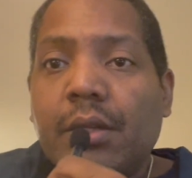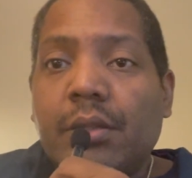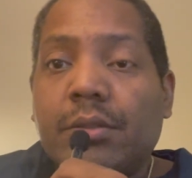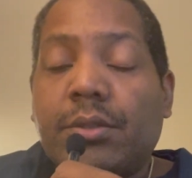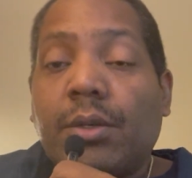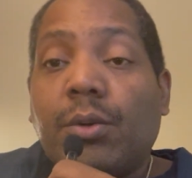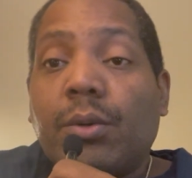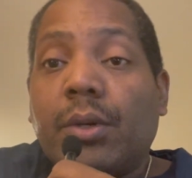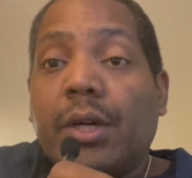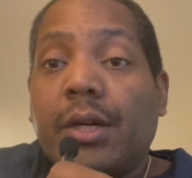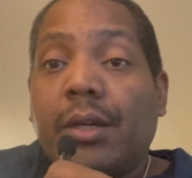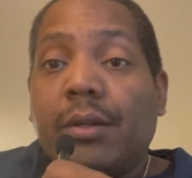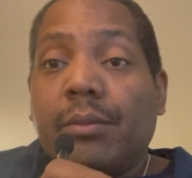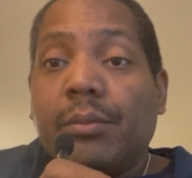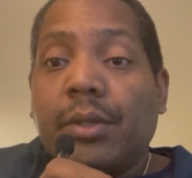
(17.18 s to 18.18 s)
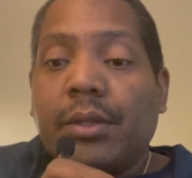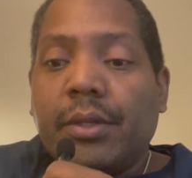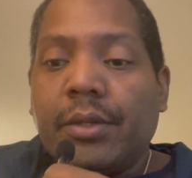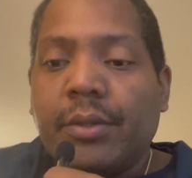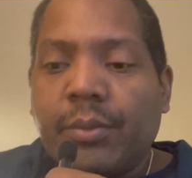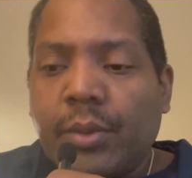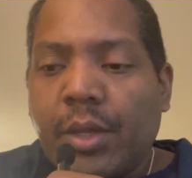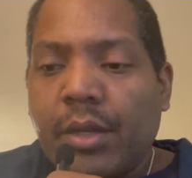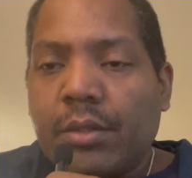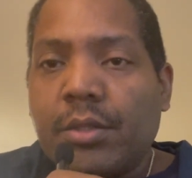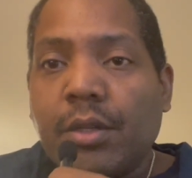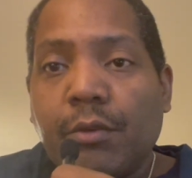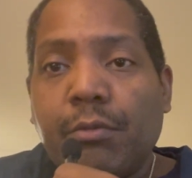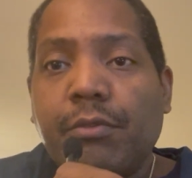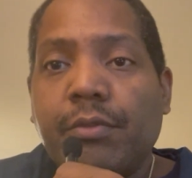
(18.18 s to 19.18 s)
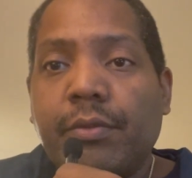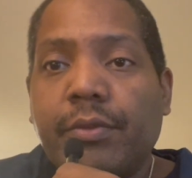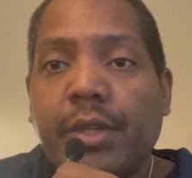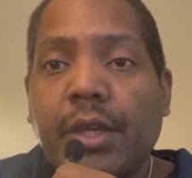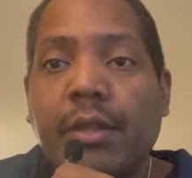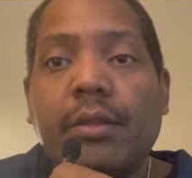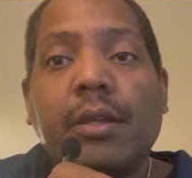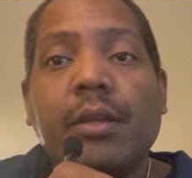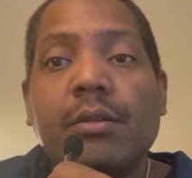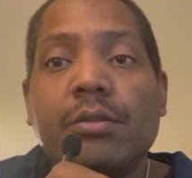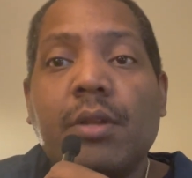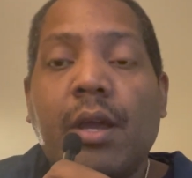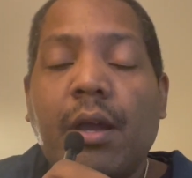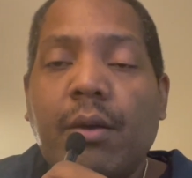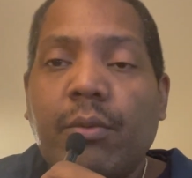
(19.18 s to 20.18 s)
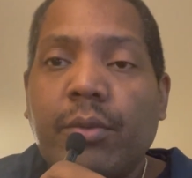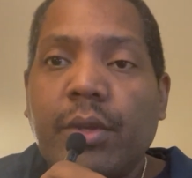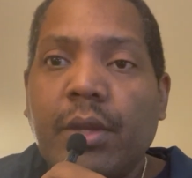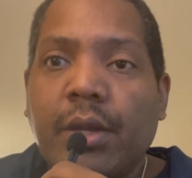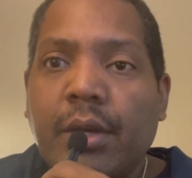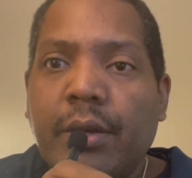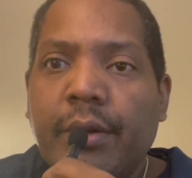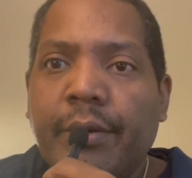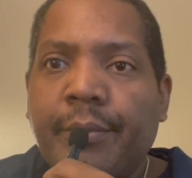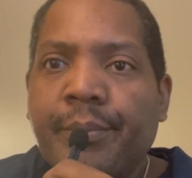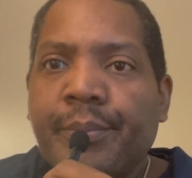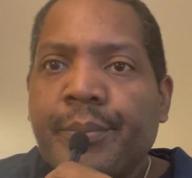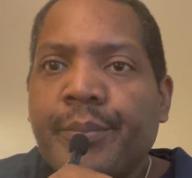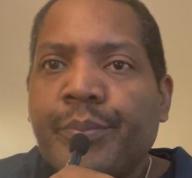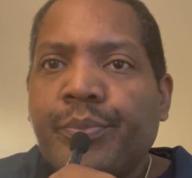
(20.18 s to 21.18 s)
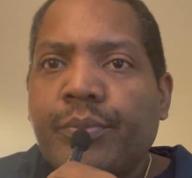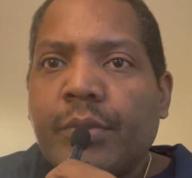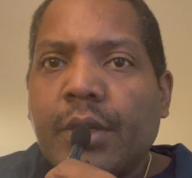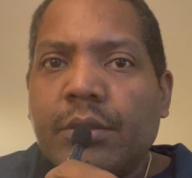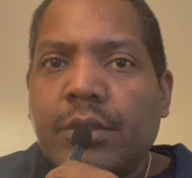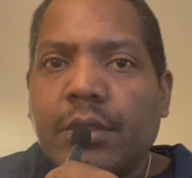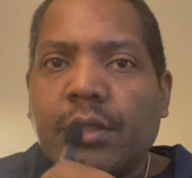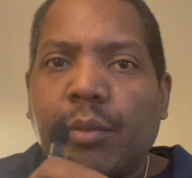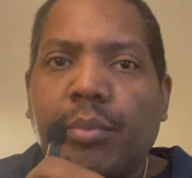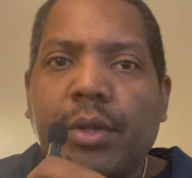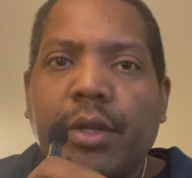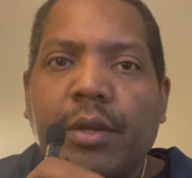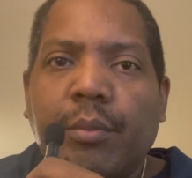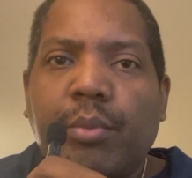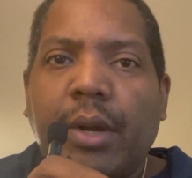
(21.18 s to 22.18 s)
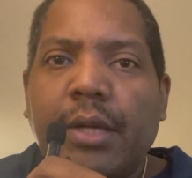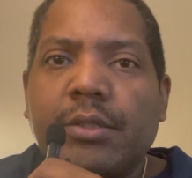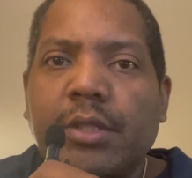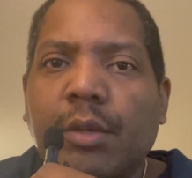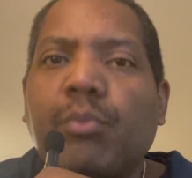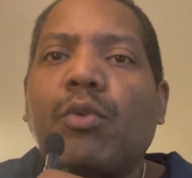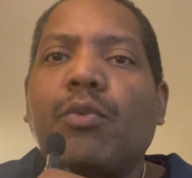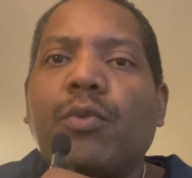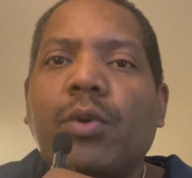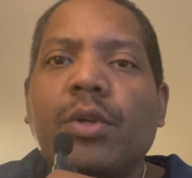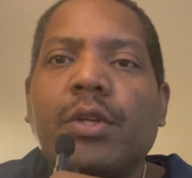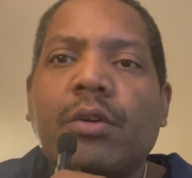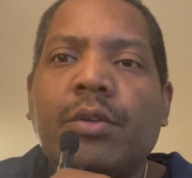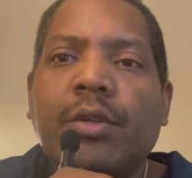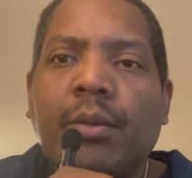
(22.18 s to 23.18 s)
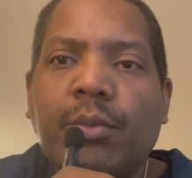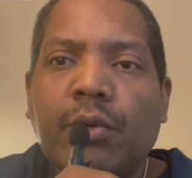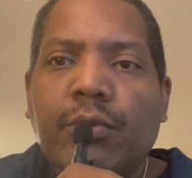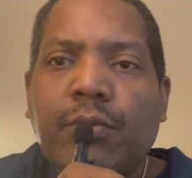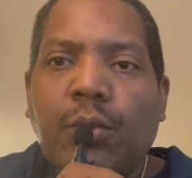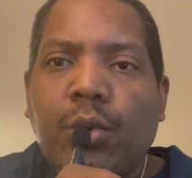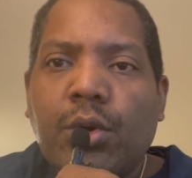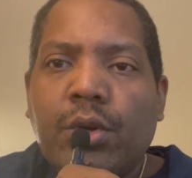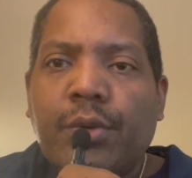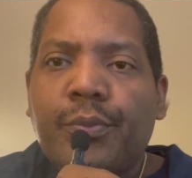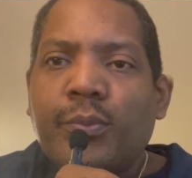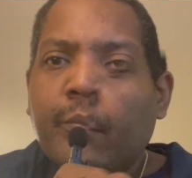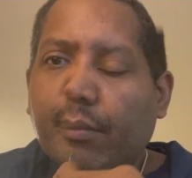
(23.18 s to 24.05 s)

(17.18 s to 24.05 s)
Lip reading: So, we're getting to the thick of things now. We just completed project portfolio number 4.